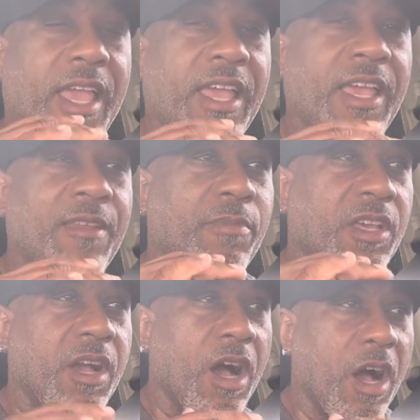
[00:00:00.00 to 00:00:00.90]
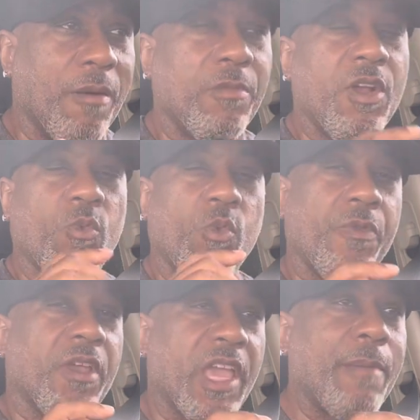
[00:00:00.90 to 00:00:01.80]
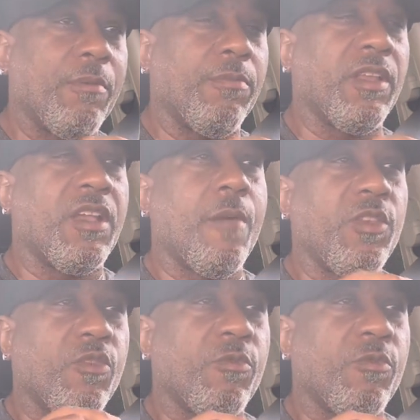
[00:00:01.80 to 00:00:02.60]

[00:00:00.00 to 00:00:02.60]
and become what they're capable of becoming.